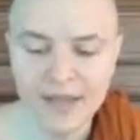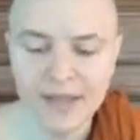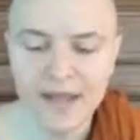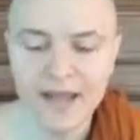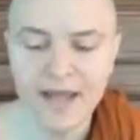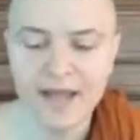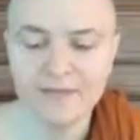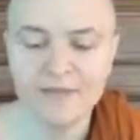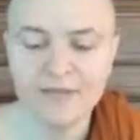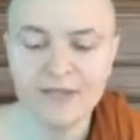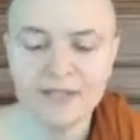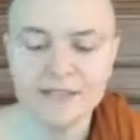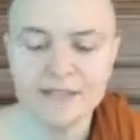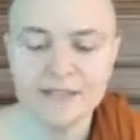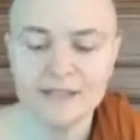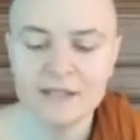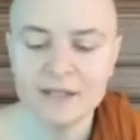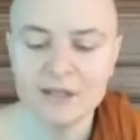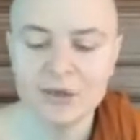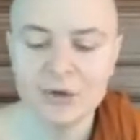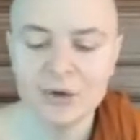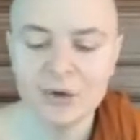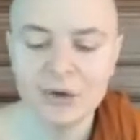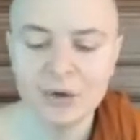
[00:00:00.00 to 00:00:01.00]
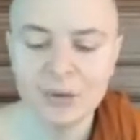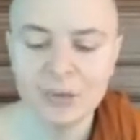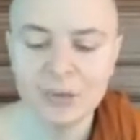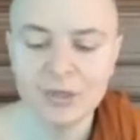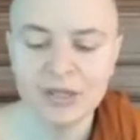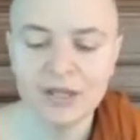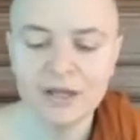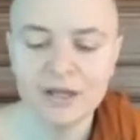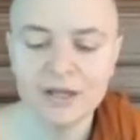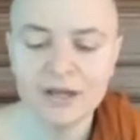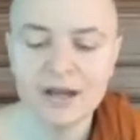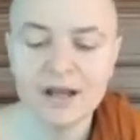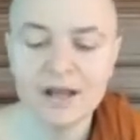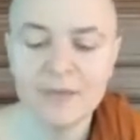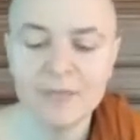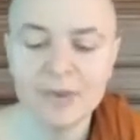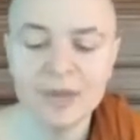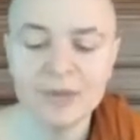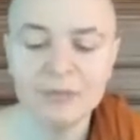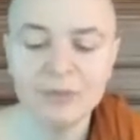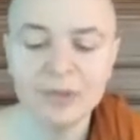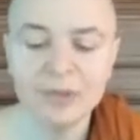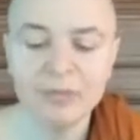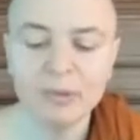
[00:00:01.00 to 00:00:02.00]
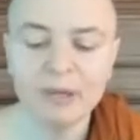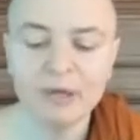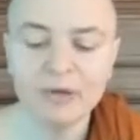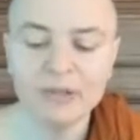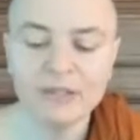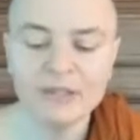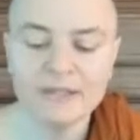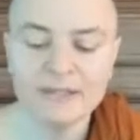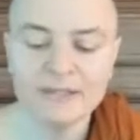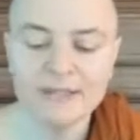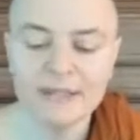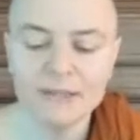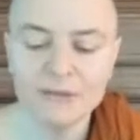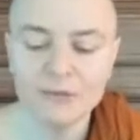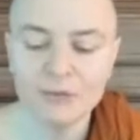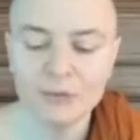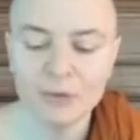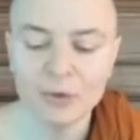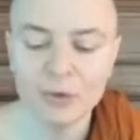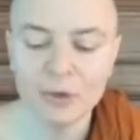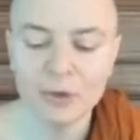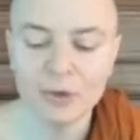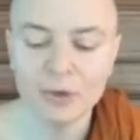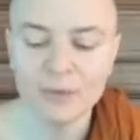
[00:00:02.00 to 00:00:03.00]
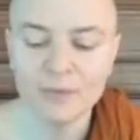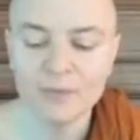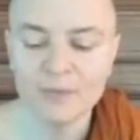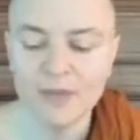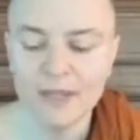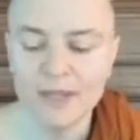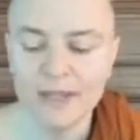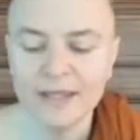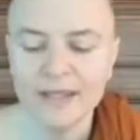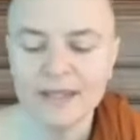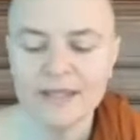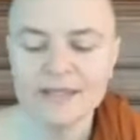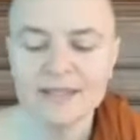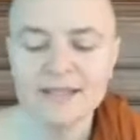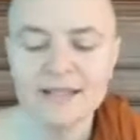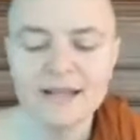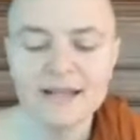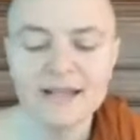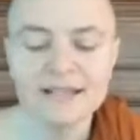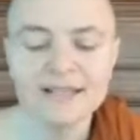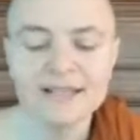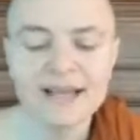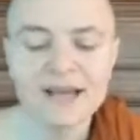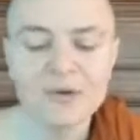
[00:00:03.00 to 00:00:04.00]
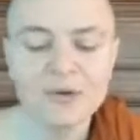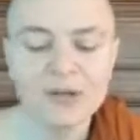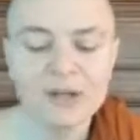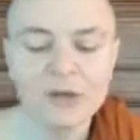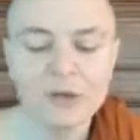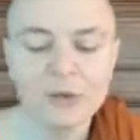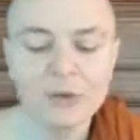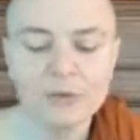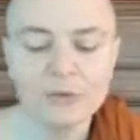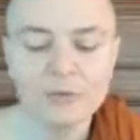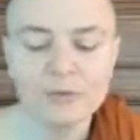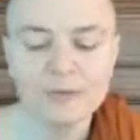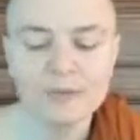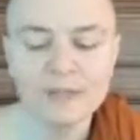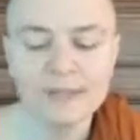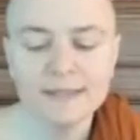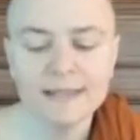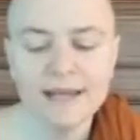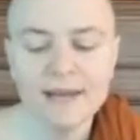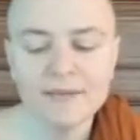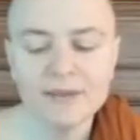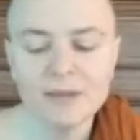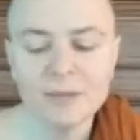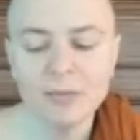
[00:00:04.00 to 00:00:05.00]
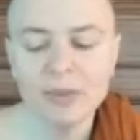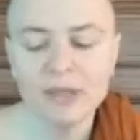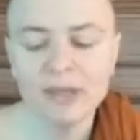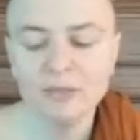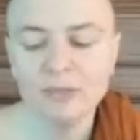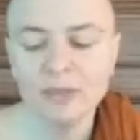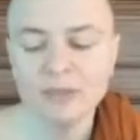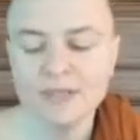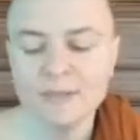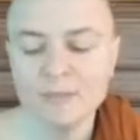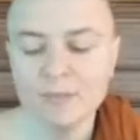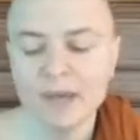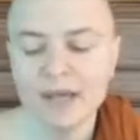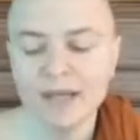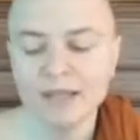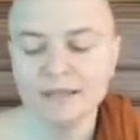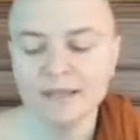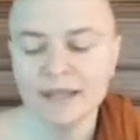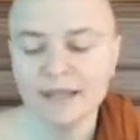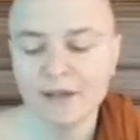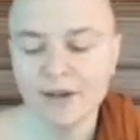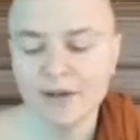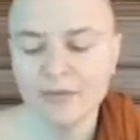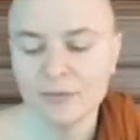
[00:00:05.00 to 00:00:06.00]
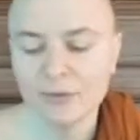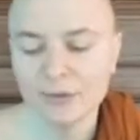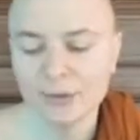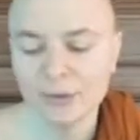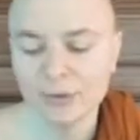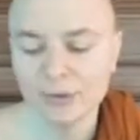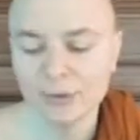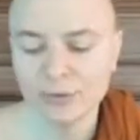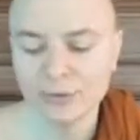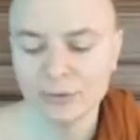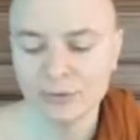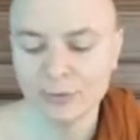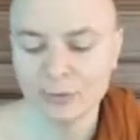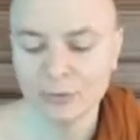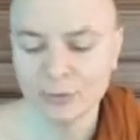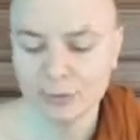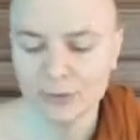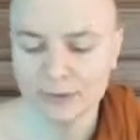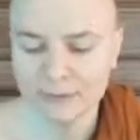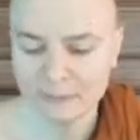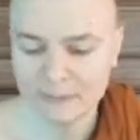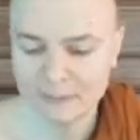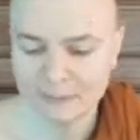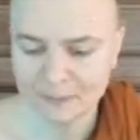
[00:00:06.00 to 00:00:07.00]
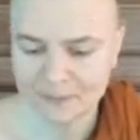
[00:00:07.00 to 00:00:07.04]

Having seen her, we got up and prepared a seat for her. Sitting down at her feet, having paid respect, I offered her food.